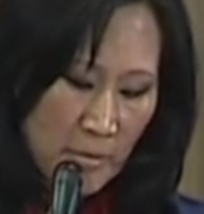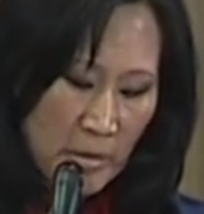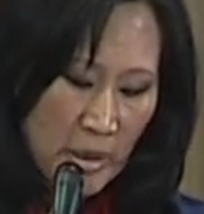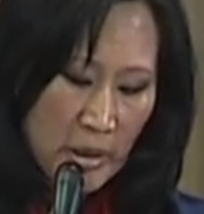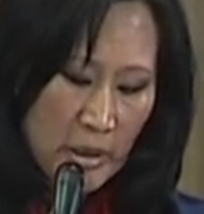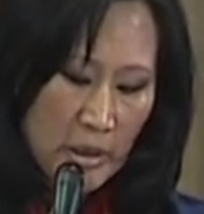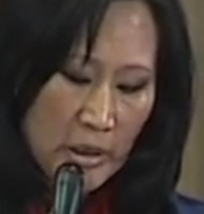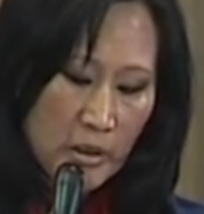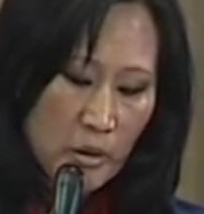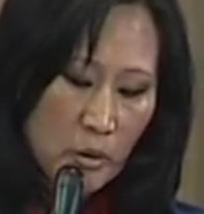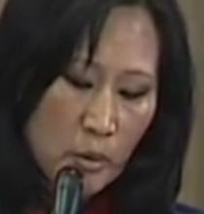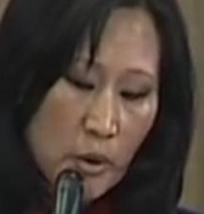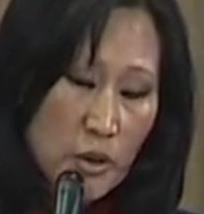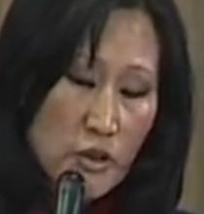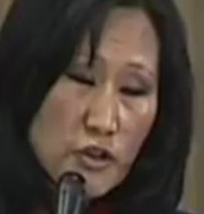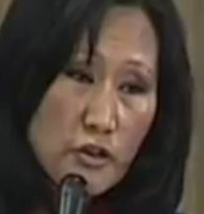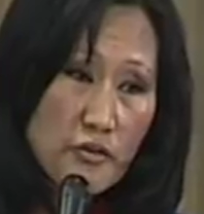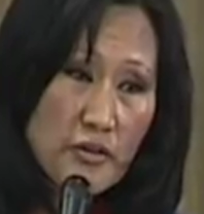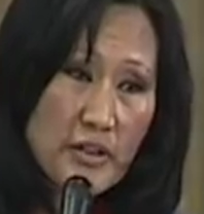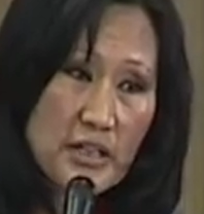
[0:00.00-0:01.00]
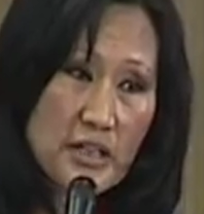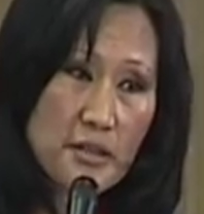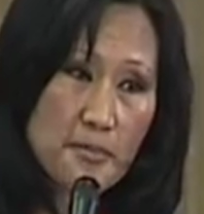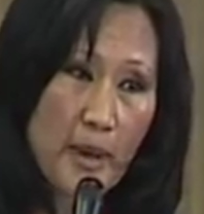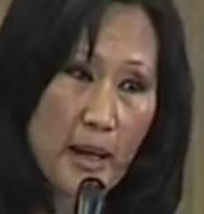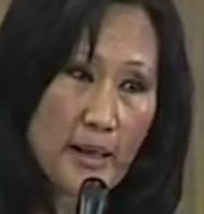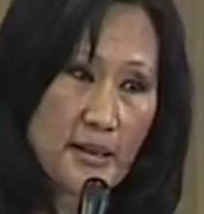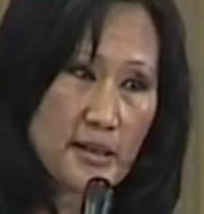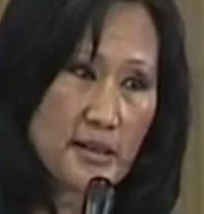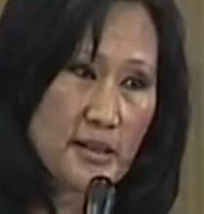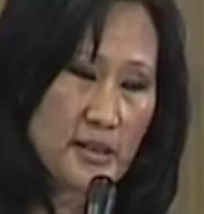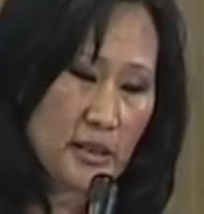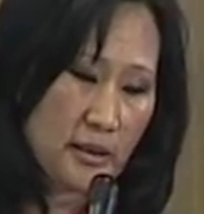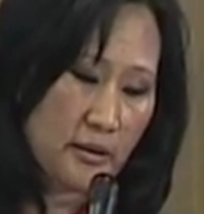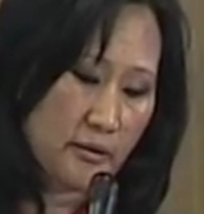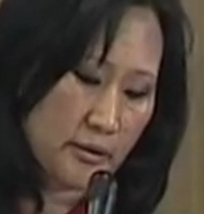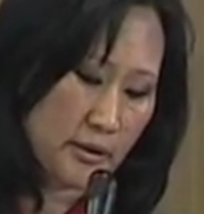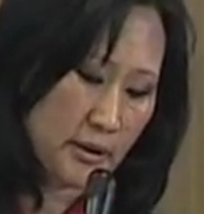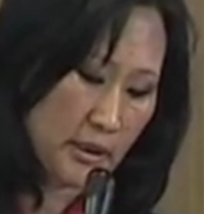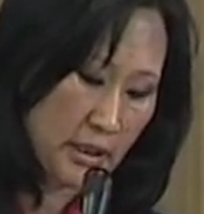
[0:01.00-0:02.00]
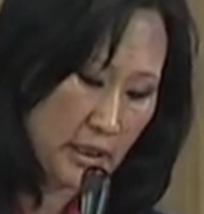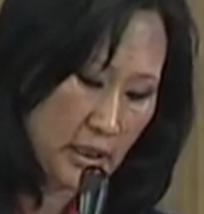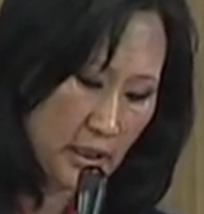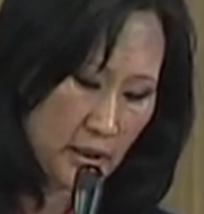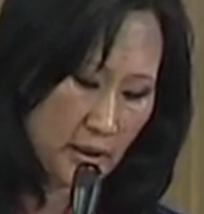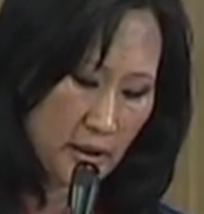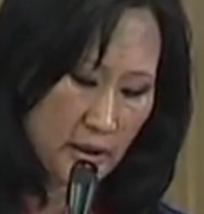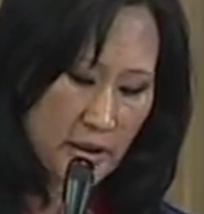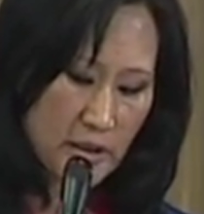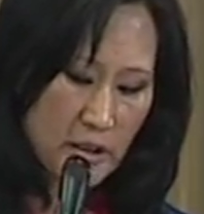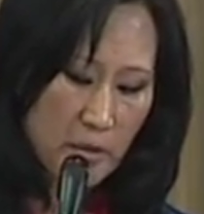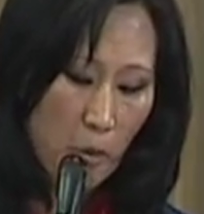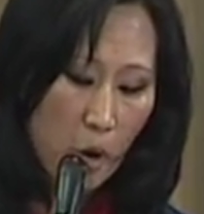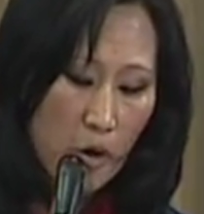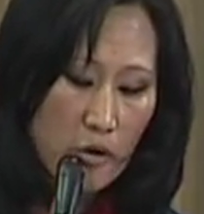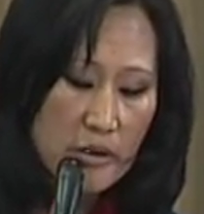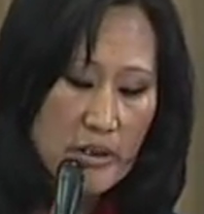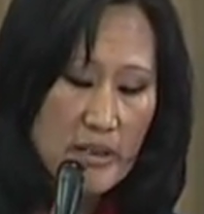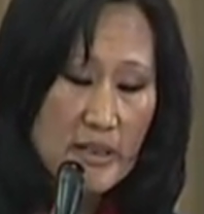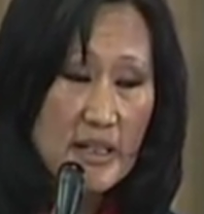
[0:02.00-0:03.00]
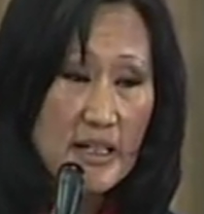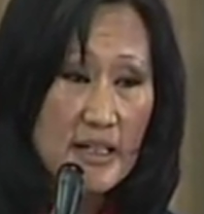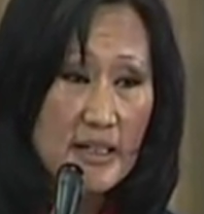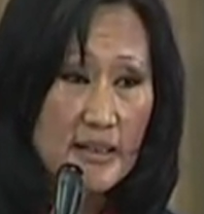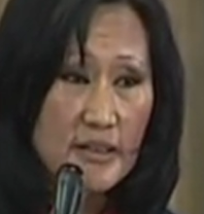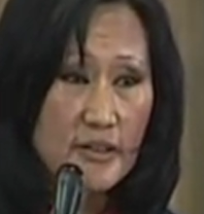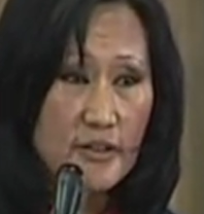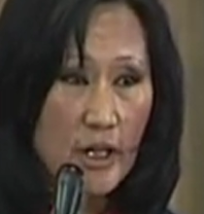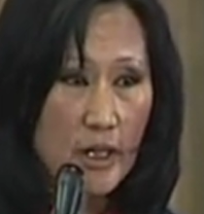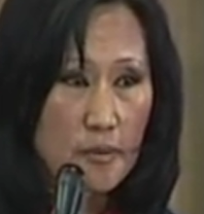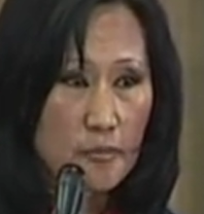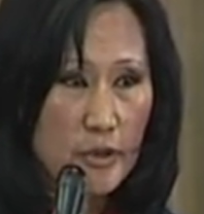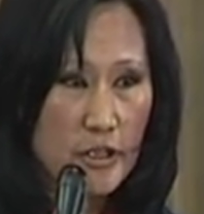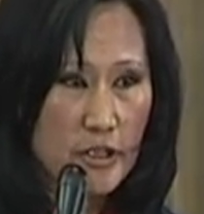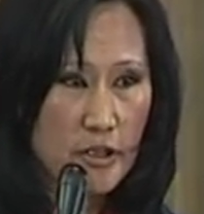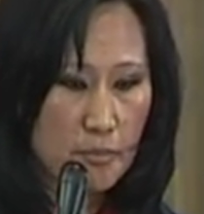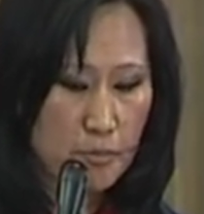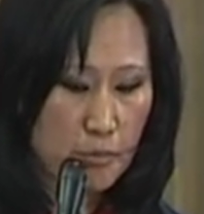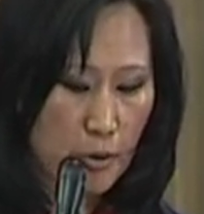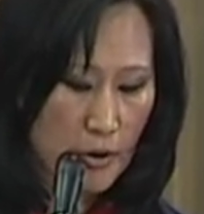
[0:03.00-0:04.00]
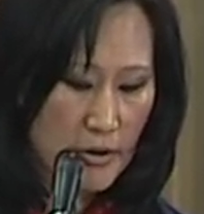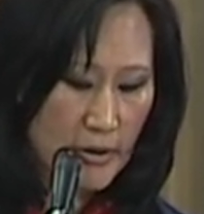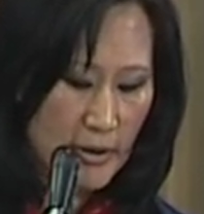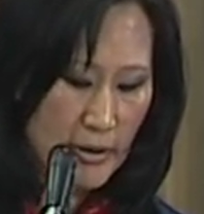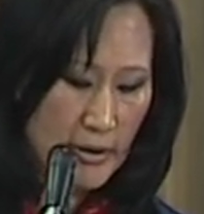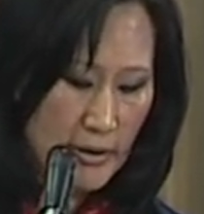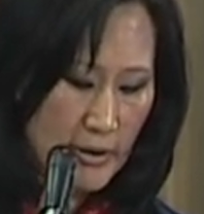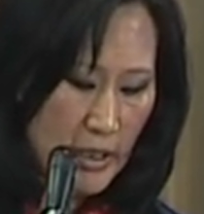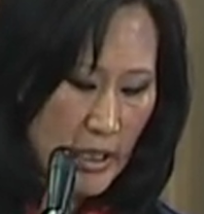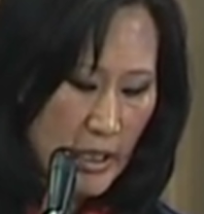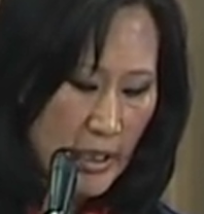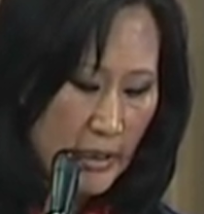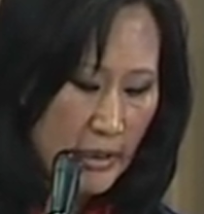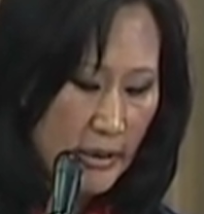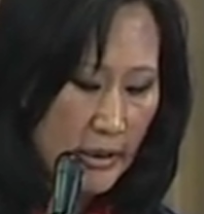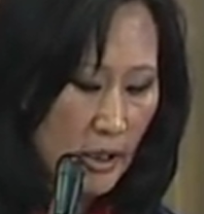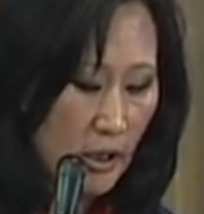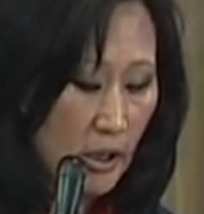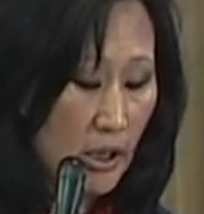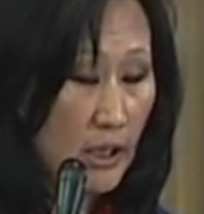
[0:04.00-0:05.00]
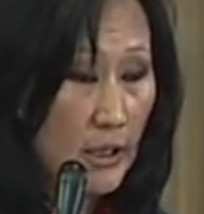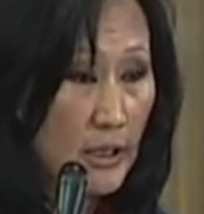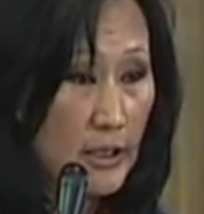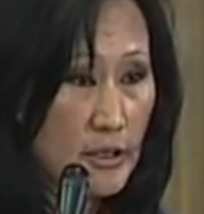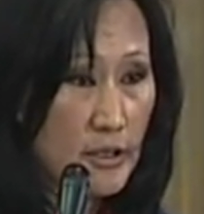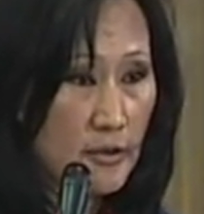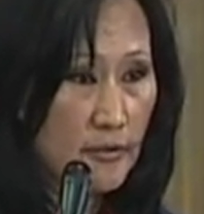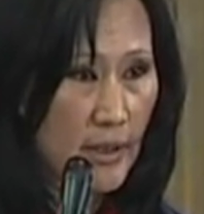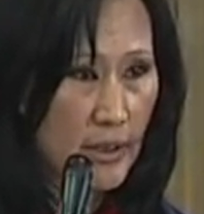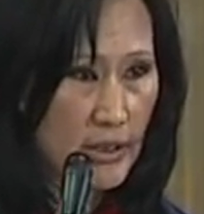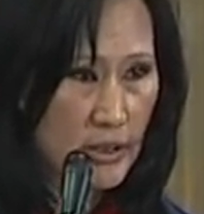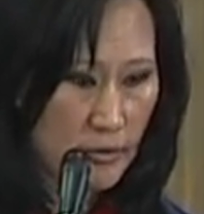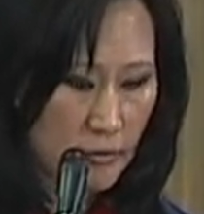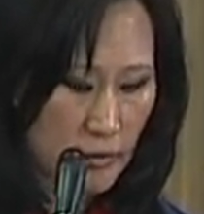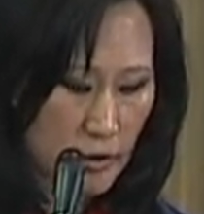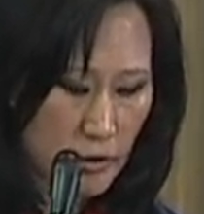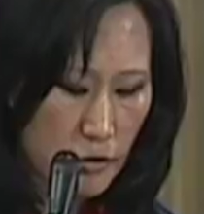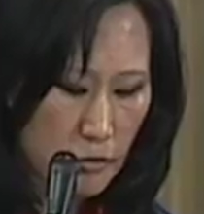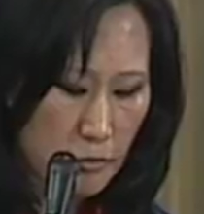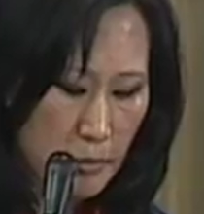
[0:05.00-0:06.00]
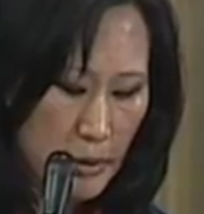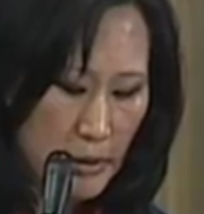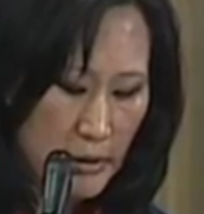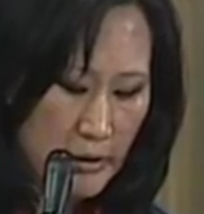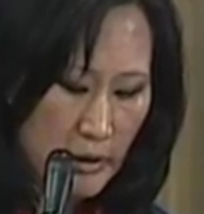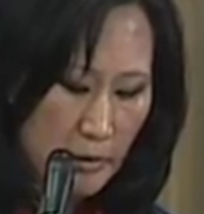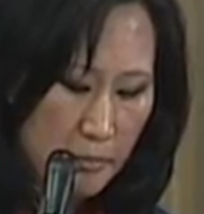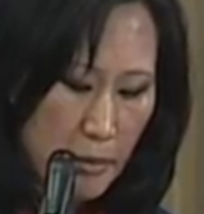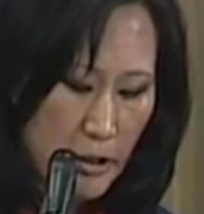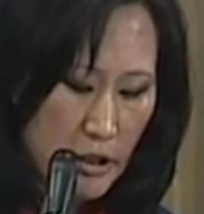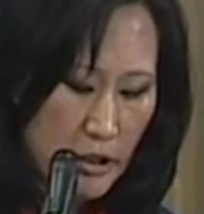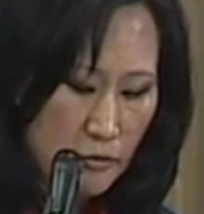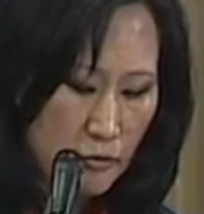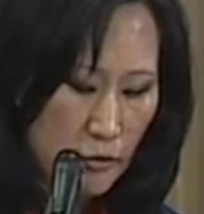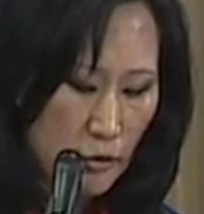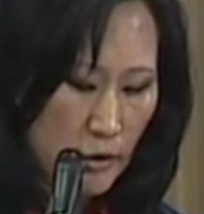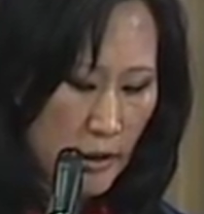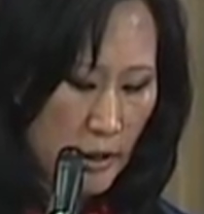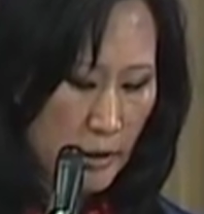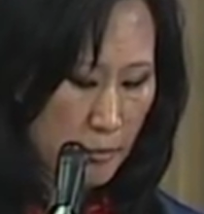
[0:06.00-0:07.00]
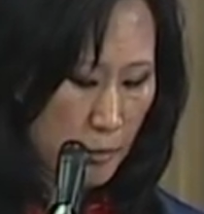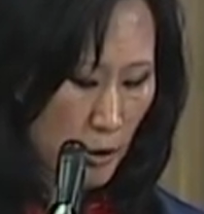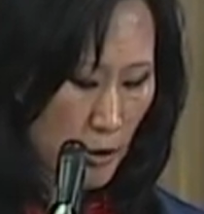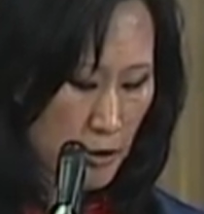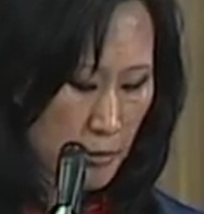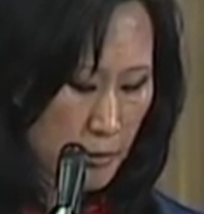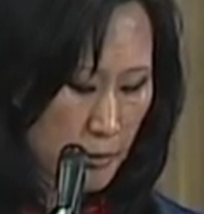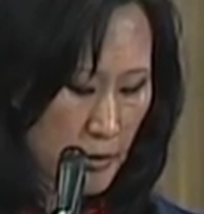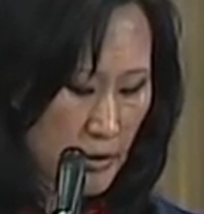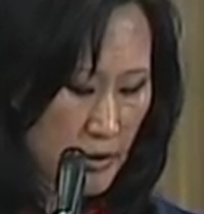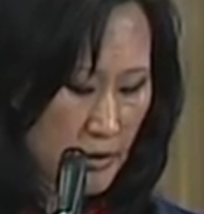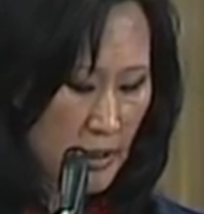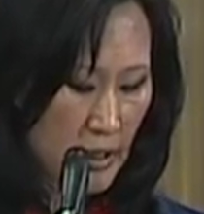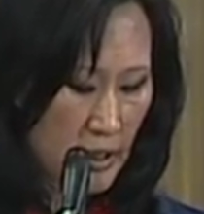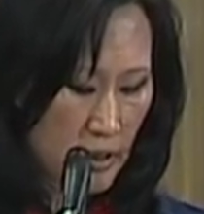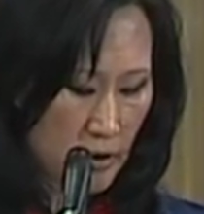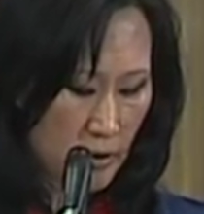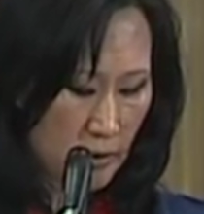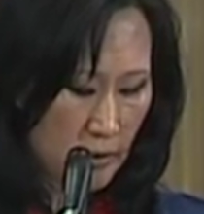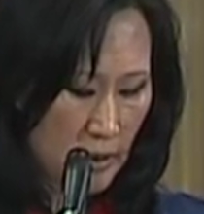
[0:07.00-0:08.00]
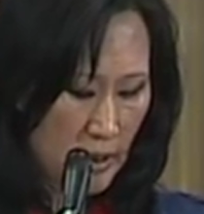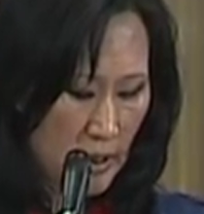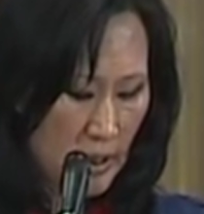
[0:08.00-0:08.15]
In the words of His Majesty the King, democracy is a timeless process in our collective endeavor to build a peaceful and prosperous nation.